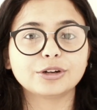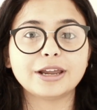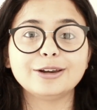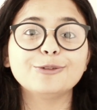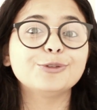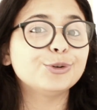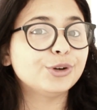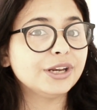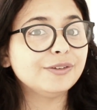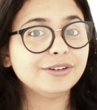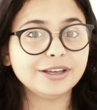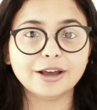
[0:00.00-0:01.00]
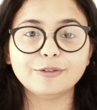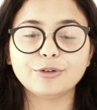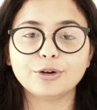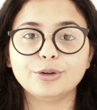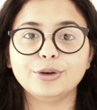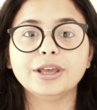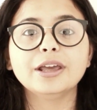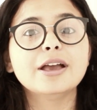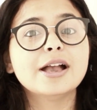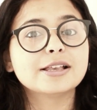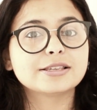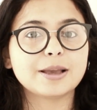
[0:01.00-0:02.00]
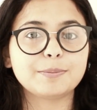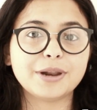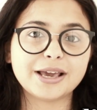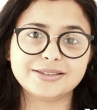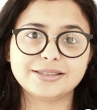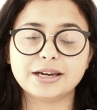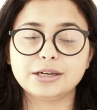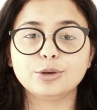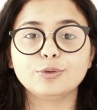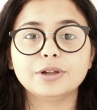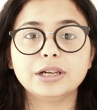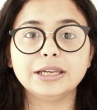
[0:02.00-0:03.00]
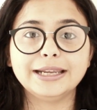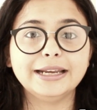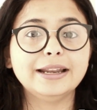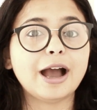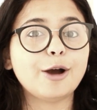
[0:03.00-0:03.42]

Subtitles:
kind of routine we are following, supplies that you will need,